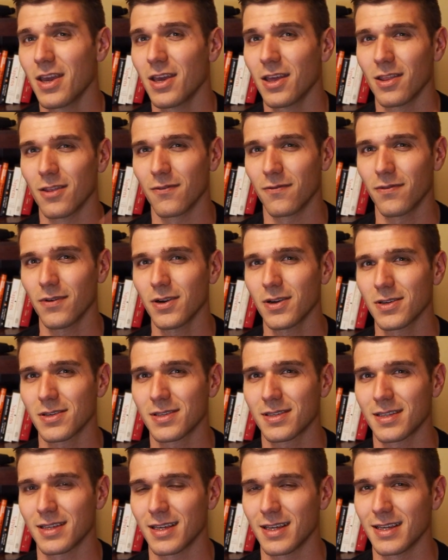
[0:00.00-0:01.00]
The
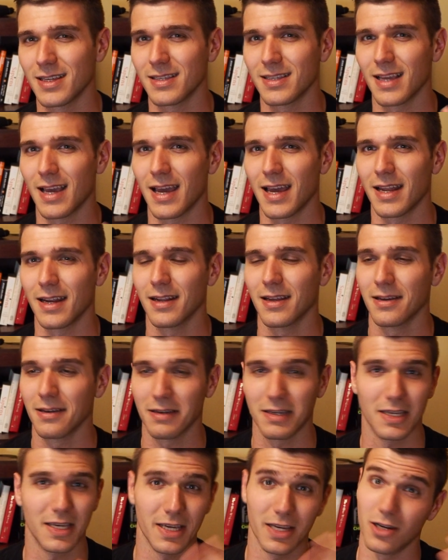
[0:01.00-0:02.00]
first is that
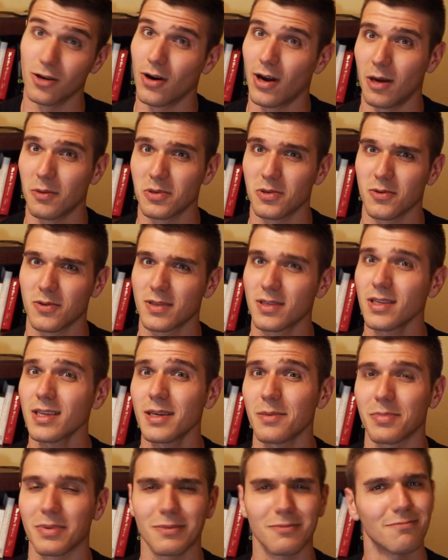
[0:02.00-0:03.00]
keto helps with
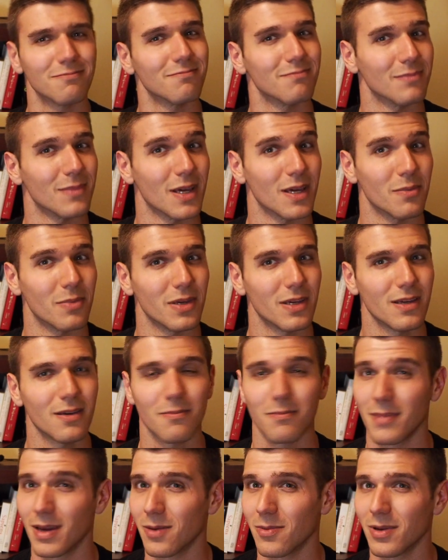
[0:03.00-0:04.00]
sleep. Maybe,
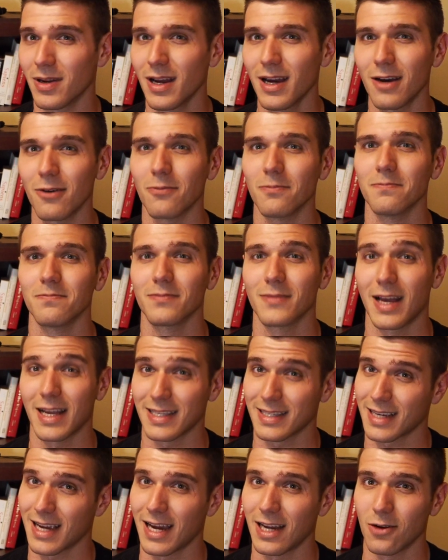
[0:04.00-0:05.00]
maybe not. That's
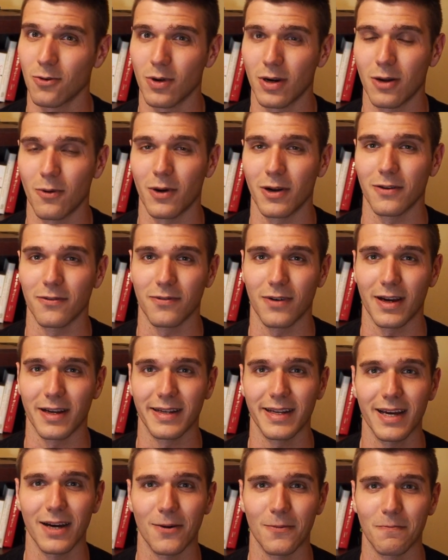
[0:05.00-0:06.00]
kind of what I want to find
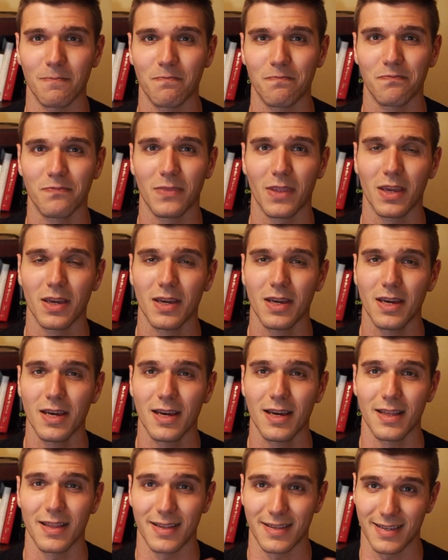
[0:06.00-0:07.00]
out.
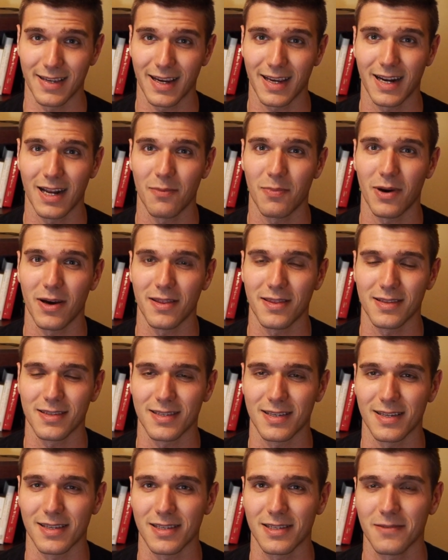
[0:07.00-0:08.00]
The second
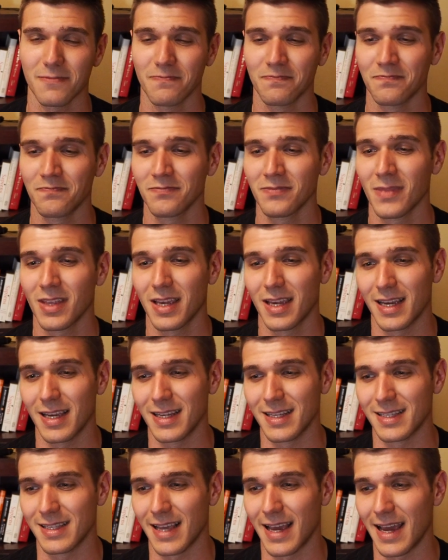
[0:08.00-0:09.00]
hypothesis
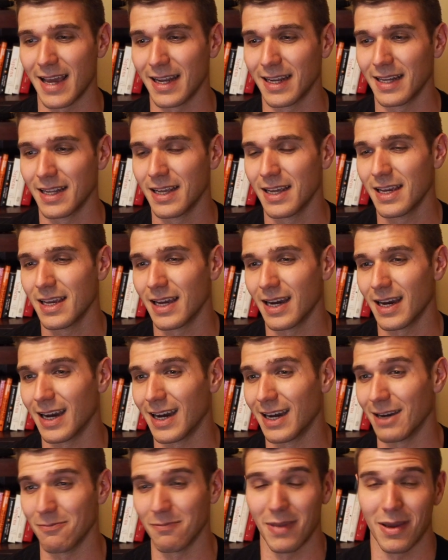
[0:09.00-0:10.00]
is that
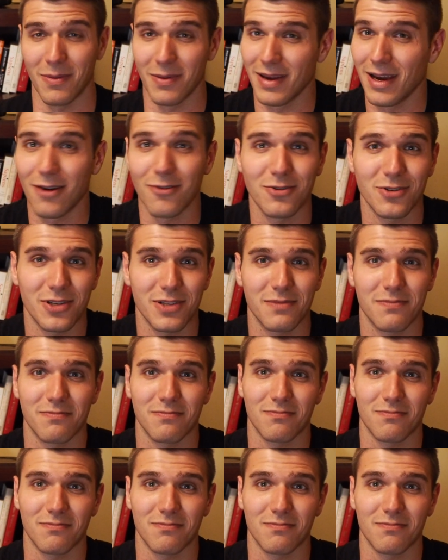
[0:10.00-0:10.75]
maybe I was just